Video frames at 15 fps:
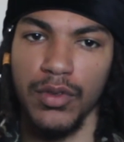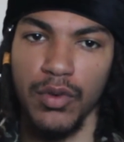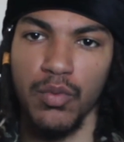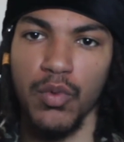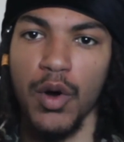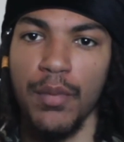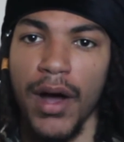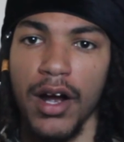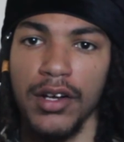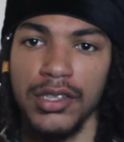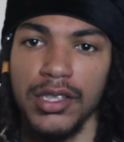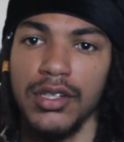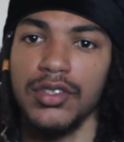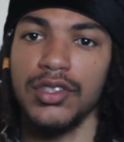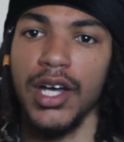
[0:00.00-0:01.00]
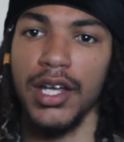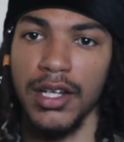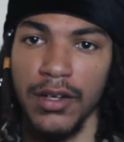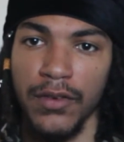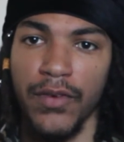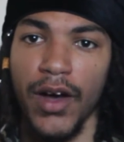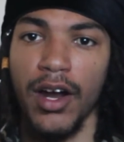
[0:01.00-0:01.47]
willpower centers,
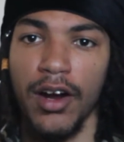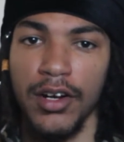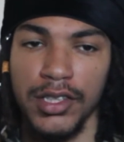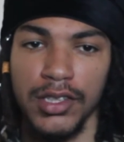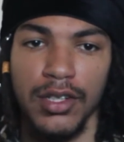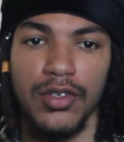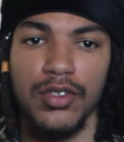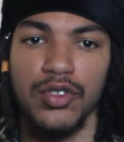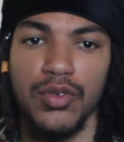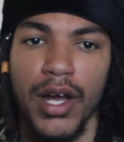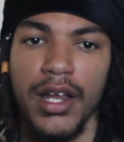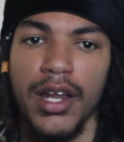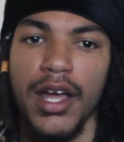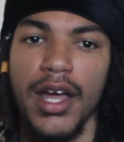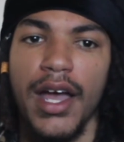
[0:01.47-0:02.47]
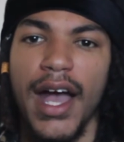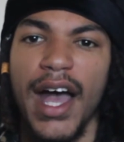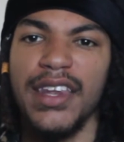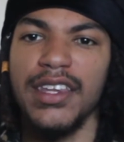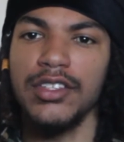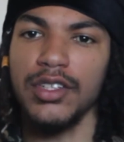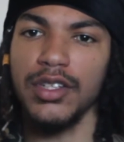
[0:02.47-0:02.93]
identified heart centers, right?
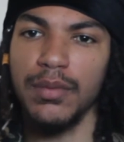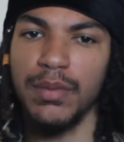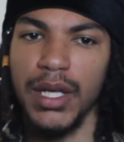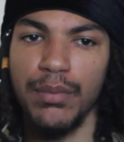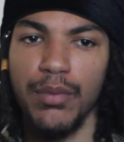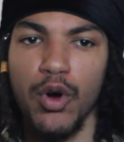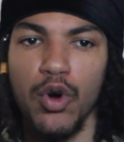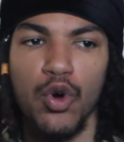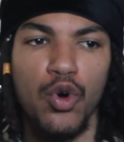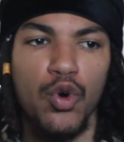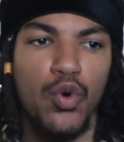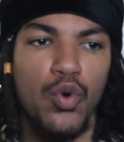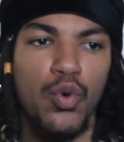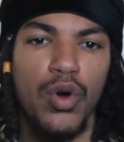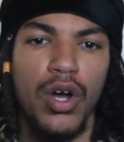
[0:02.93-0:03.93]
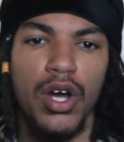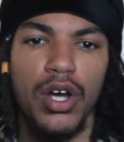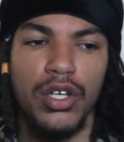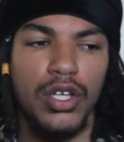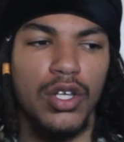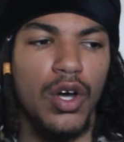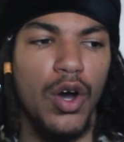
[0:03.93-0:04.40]
And these are the people who,
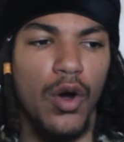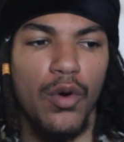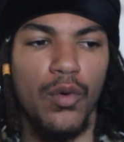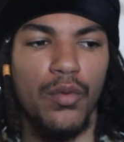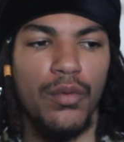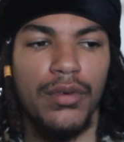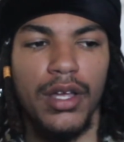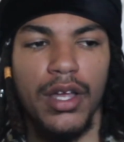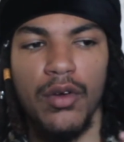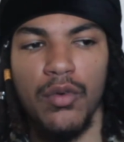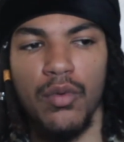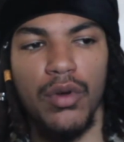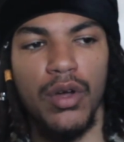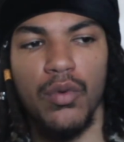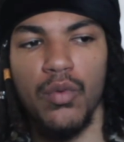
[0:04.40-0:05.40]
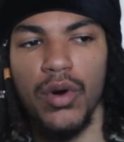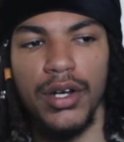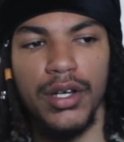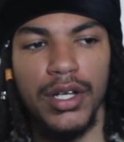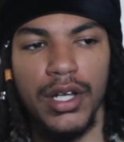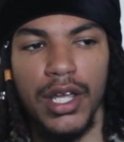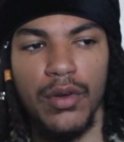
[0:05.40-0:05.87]
in
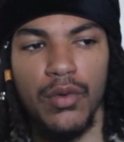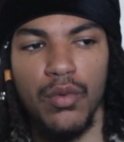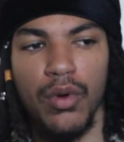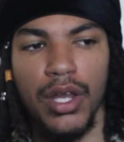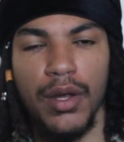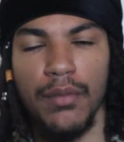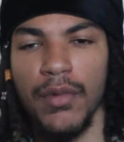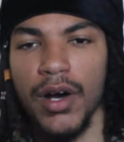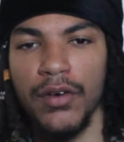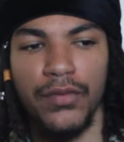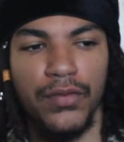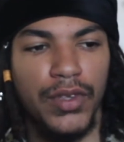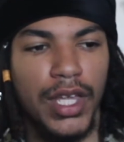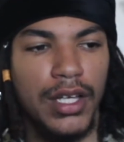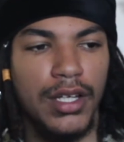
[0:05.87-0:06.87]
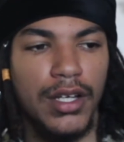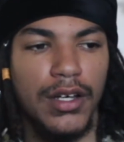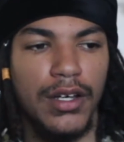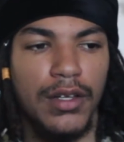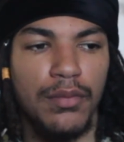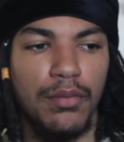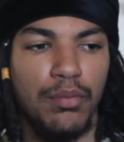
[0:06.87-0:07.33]
a month, they
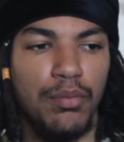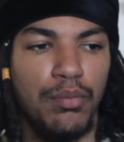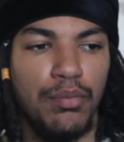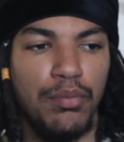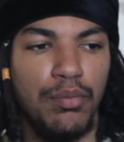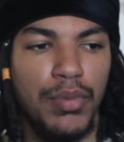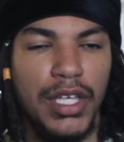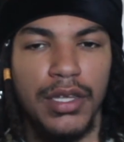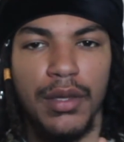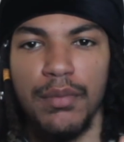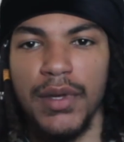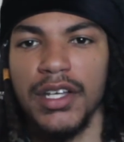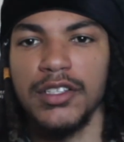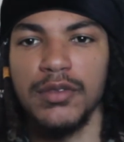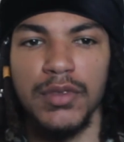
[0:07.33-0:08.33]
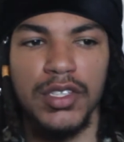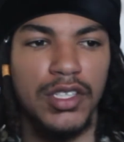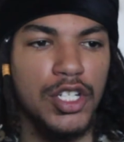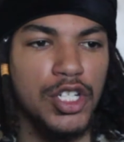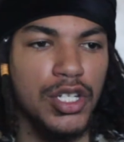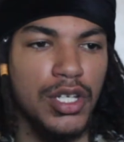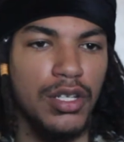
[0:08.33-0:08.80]
could be the biggest
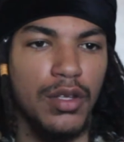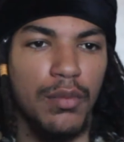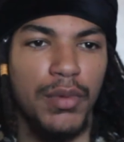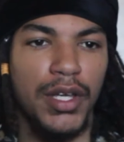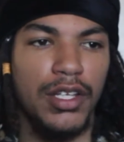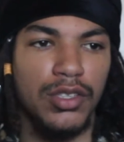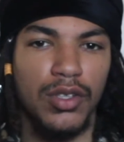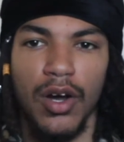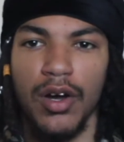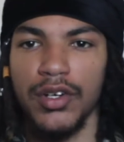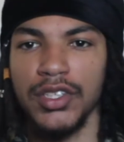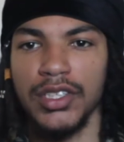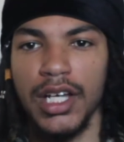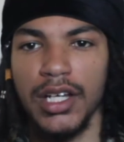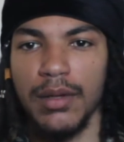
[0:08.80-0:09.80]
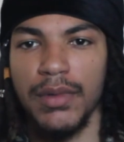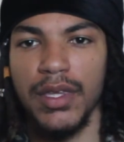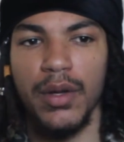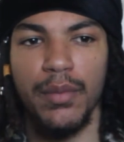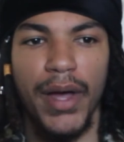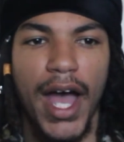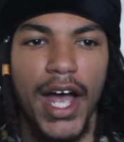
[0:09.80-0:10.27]
musician, the biggest artist. That could be
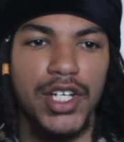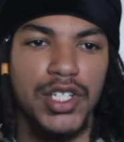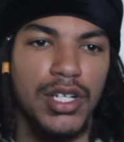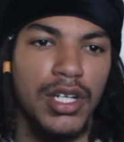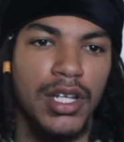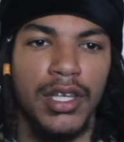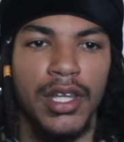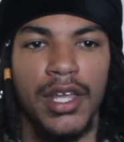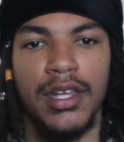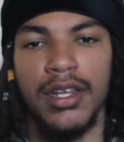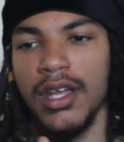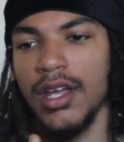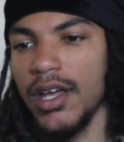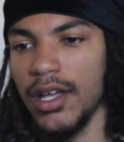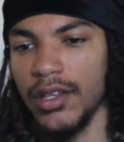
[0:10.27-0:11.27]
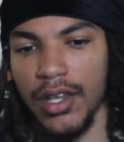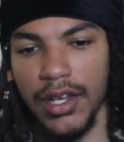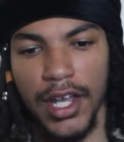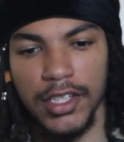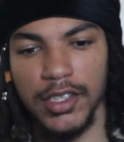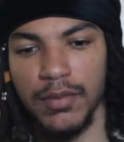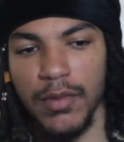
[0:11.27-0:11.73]
their passion. And then the
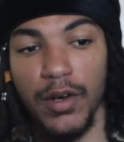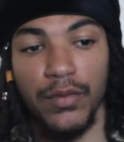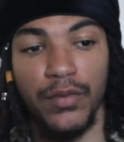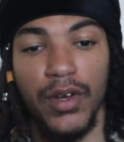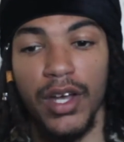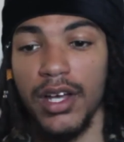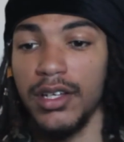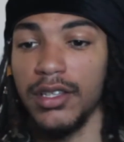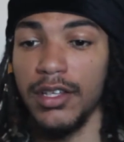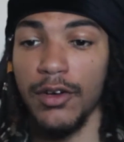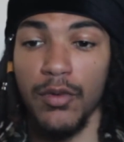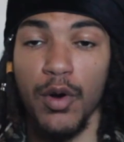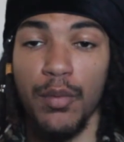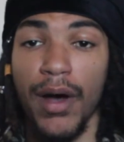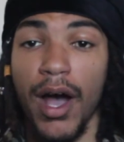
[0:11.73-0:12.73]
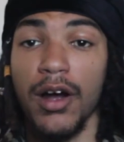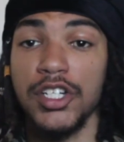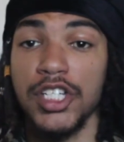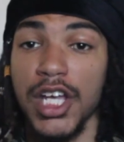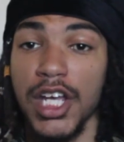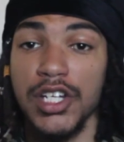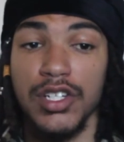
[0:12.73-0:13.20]
next month, their willpower
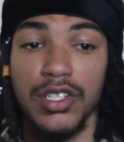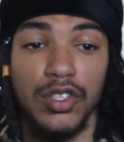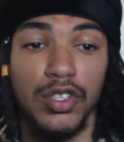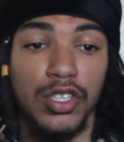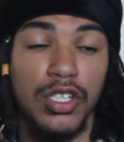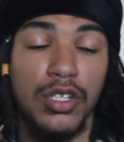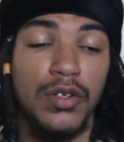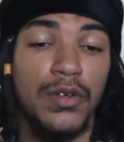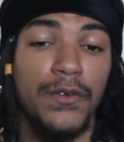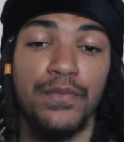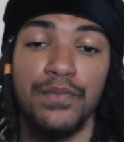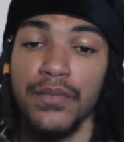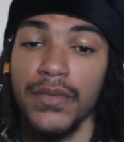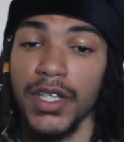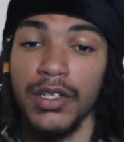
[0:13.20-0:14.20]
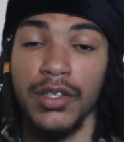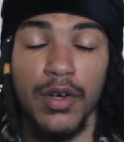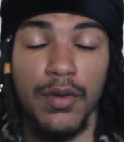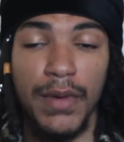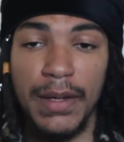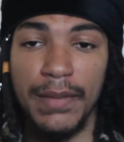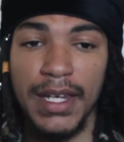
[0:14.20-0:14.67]
changes to,
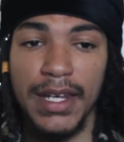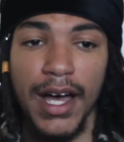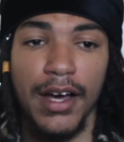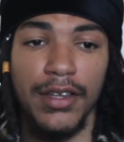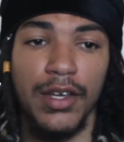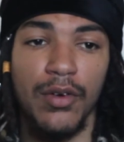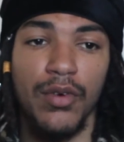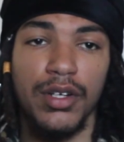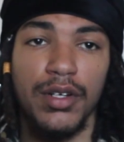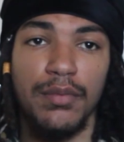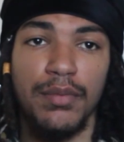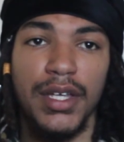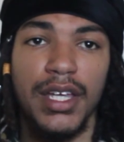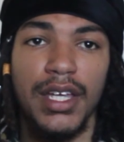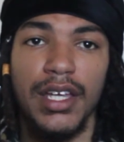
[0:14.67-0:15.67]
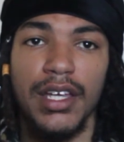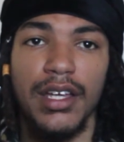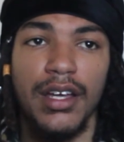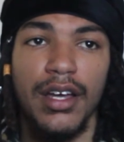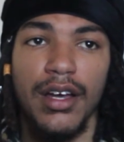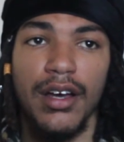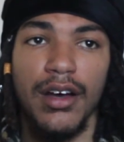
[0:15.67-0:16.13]
maybe now they want to be,